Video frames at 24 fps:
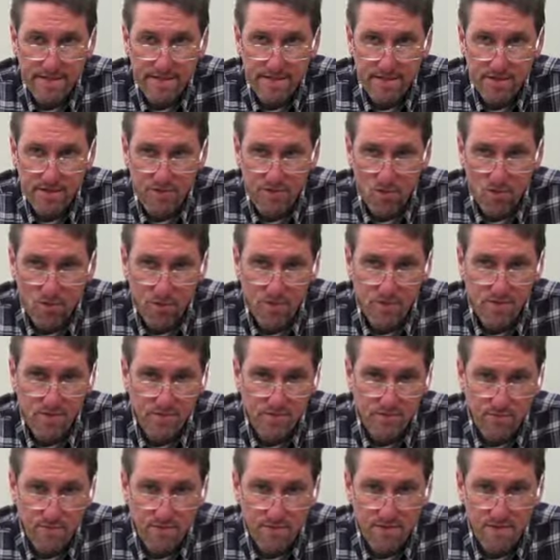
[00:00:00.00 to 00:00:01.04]

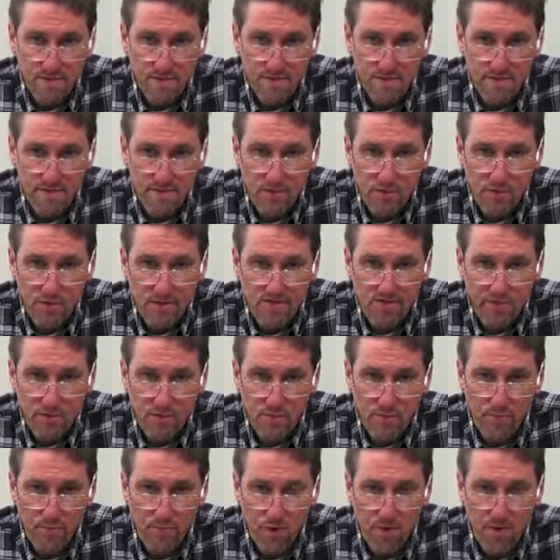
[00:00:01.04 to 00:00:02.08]
adorned with the wave
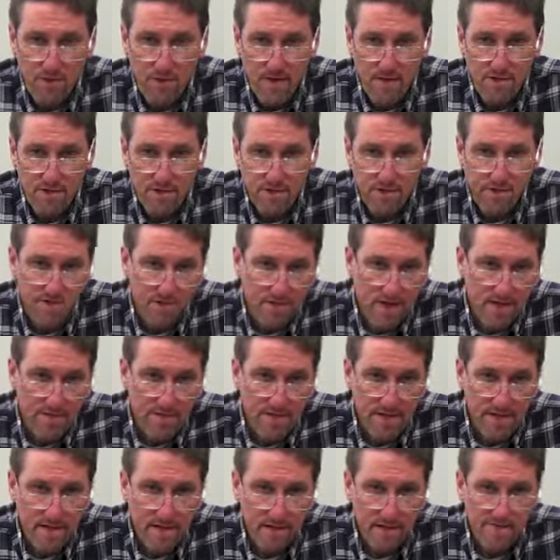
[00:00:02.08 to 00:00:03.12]
pool program. They're striped
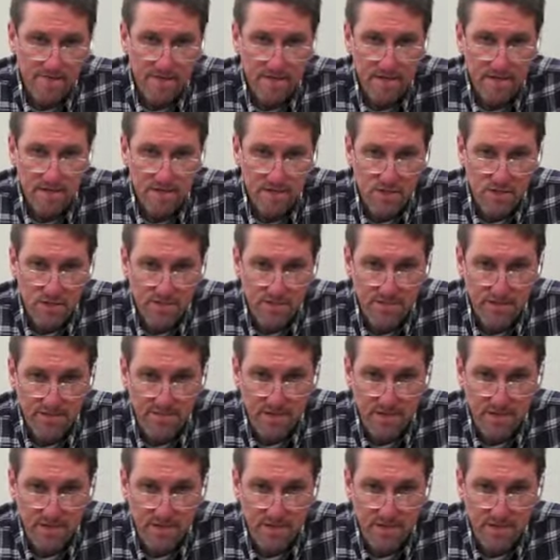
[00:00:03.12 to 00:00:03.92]
like our vehicles with a